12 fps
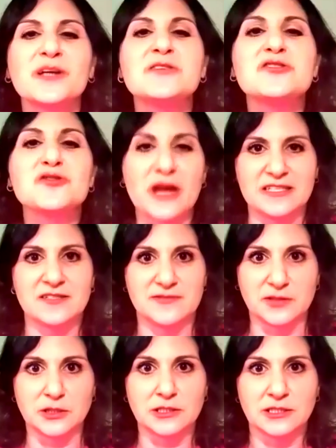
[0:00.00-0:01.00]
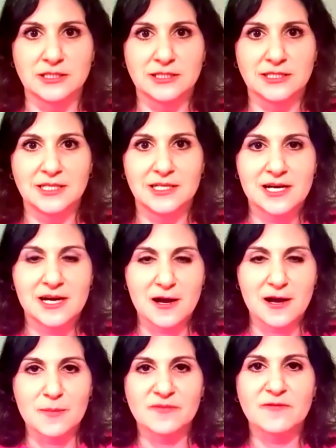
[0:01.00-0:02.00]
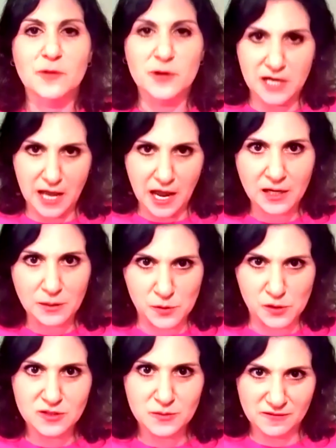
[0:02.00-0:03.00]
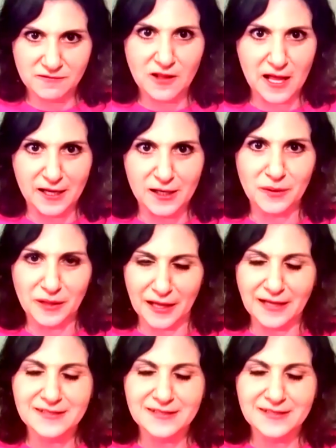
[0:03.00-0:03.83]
stressful for an animal to be flying on a plane.